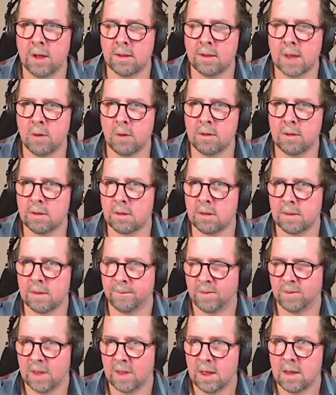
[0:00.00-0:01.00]
was
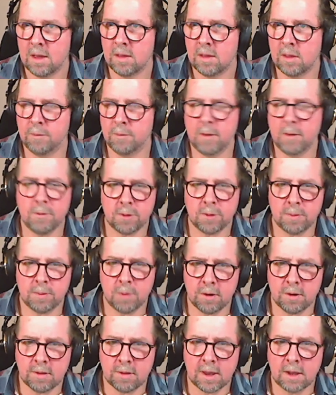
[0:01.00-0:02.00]
the 5th
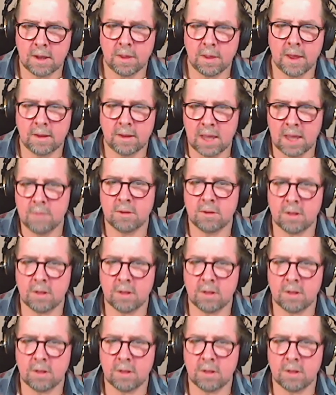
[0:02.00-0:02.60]
person into that team.